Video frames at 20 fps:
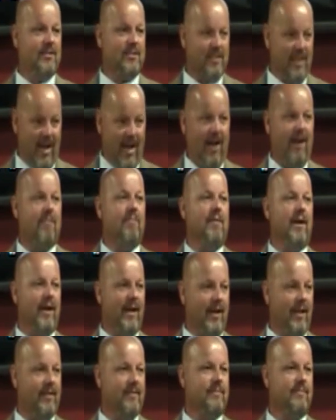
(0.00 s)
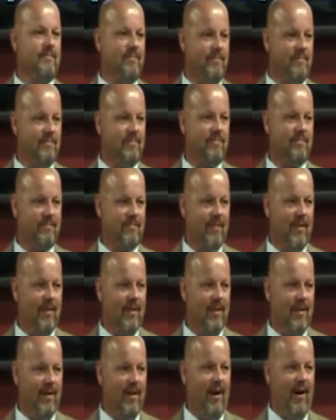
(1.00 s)
stout man.
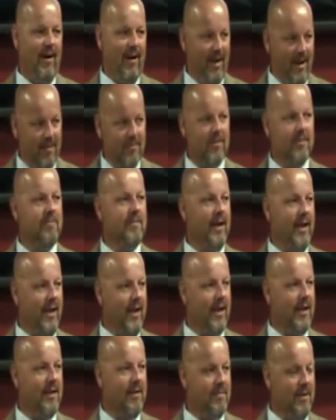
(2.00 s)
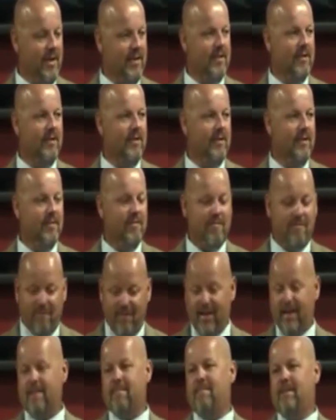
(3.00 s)
Our inward man can be the
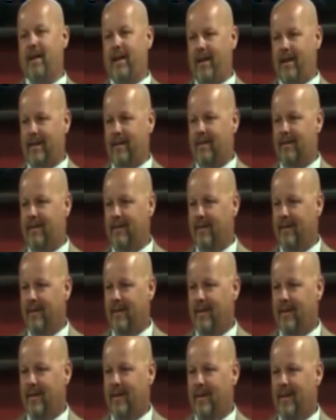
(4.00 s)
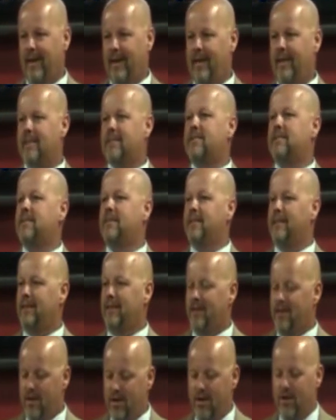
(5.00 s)
fit man. And it's
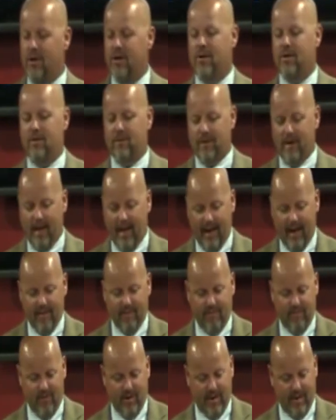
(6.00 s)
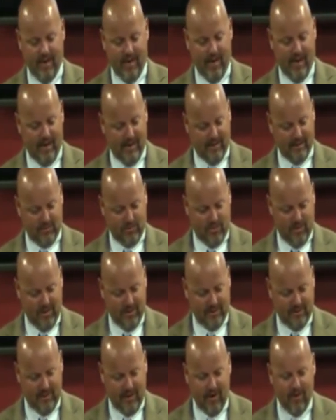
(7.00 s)
new every day, and that's what
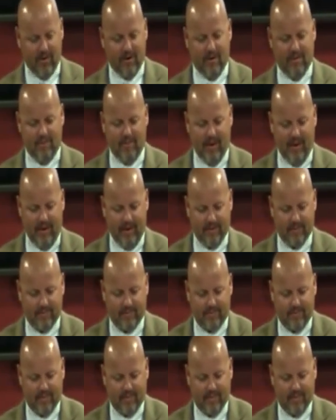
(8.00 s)
he's talking about.